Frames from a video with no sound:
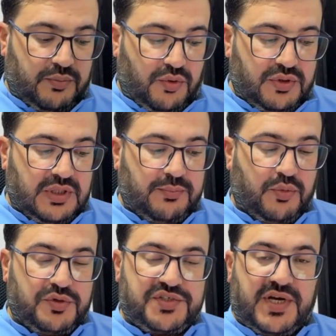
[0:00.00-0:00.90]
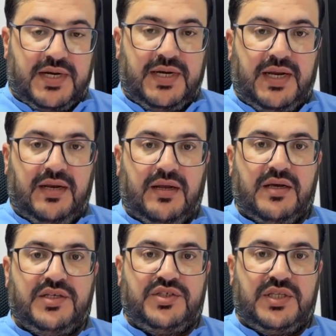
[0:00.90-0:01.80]
both post RN
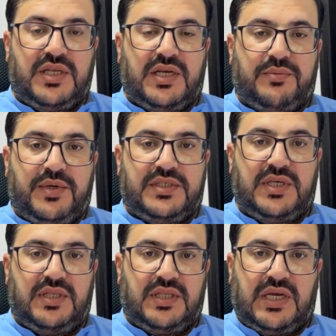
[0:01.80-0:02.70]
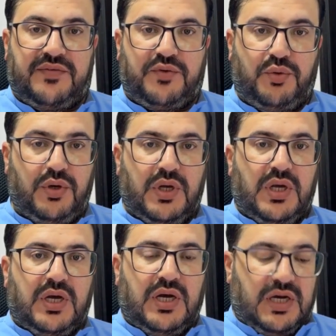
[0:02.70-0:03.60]
and generic BSN, they have to
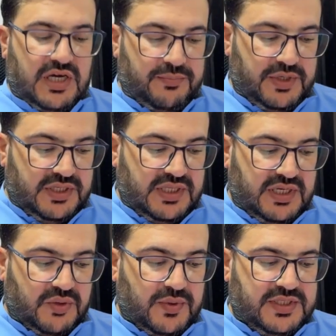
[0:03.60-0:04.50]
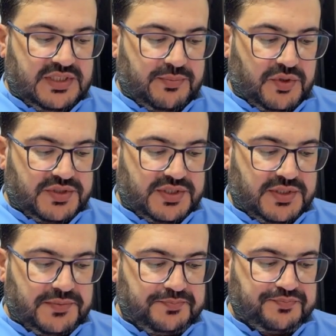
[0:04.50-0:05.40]
complete their equivalency
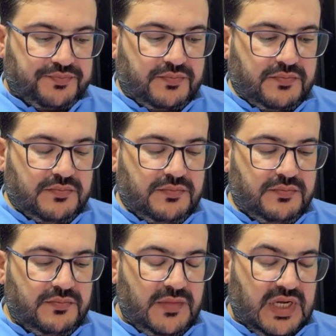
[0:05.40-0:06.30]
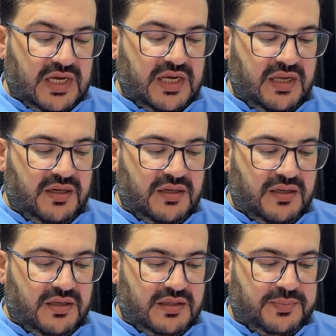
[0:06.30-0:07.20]
process. Again,
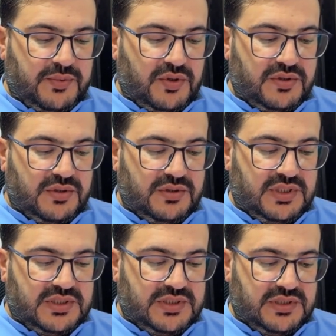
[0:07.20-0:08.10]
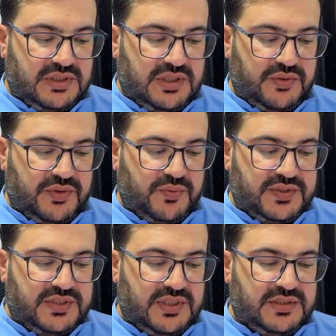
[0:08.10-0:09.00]
this one
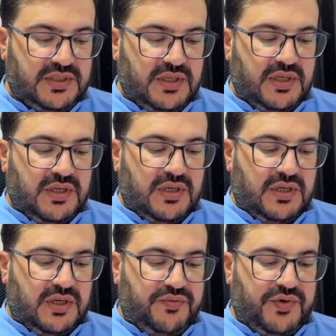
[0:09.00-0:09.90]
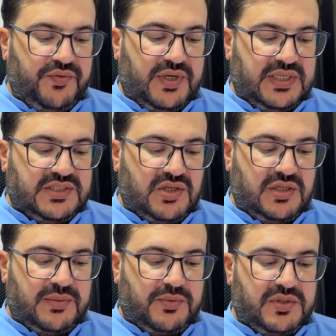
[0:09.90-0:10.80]
question is when we can
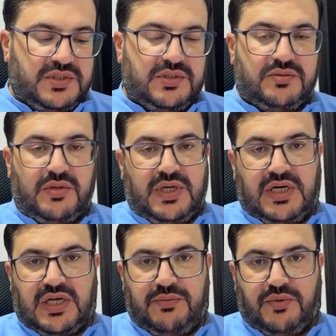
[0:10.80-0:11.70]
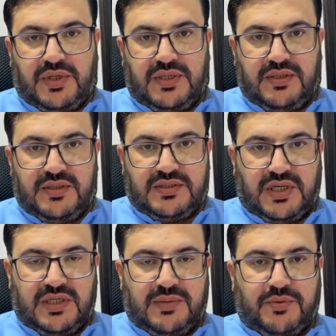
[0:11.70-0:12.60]
start the process. So anytime you can
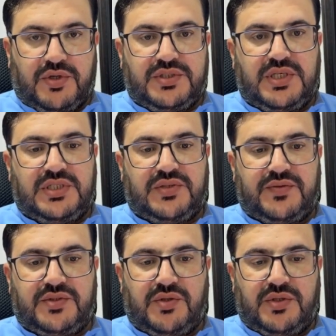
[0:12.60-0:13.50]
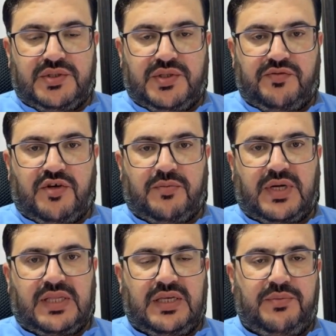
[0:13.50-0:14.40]
start the process. Once you receive your
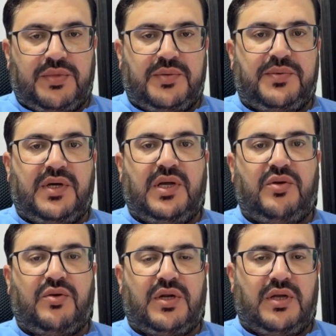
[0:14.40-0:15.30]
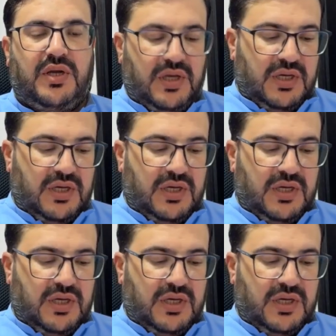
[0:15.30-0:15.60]
Baratin paper, your